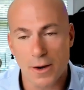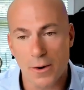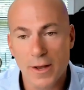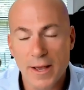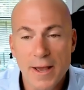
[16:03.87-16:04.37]

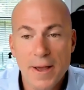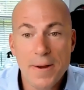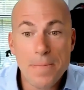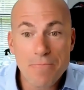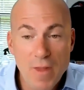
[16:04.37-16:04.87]
So
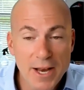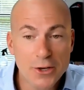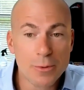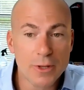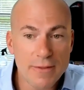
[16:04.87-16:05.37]
I
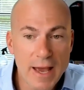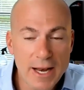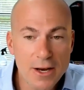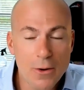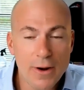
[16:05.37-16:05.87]
do believe
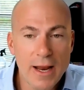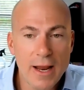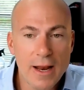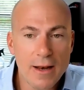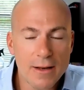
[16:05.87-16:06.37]
that you know, and
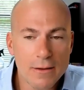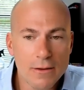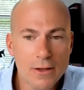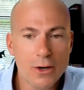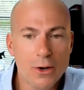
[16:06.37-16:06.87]
in
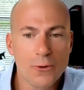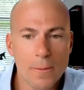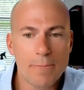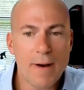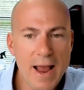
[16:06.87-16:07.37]
you know,
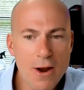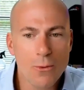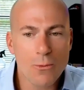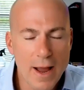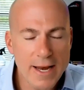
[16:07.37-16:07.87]
for a
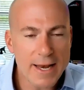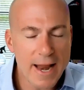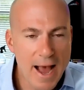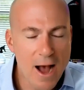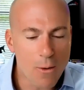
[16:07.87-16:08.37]
buyer right
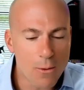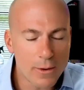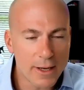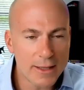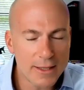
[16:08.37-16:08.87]
now
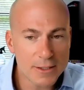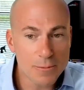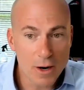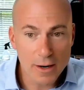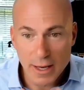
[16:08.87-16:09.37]
in
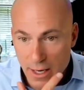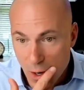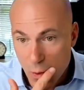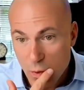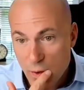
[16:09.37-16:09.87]
this market, you
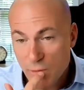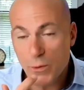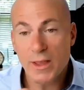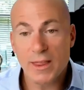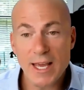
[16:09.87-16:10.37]
know,
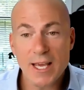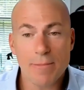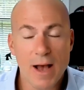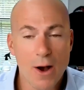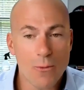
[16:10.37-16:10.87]
if we think
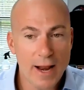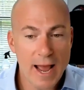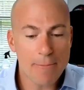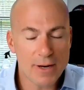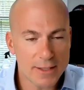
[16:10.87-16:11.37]
about what
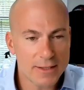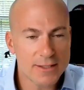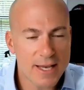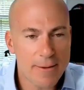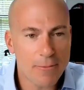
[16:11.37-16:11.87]
happened at
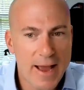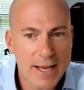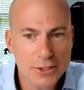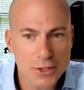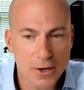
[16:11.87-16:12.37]
this time
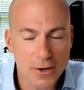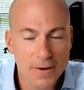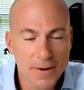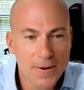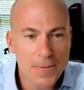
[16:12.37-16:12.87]
last
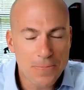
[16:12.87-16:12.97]
year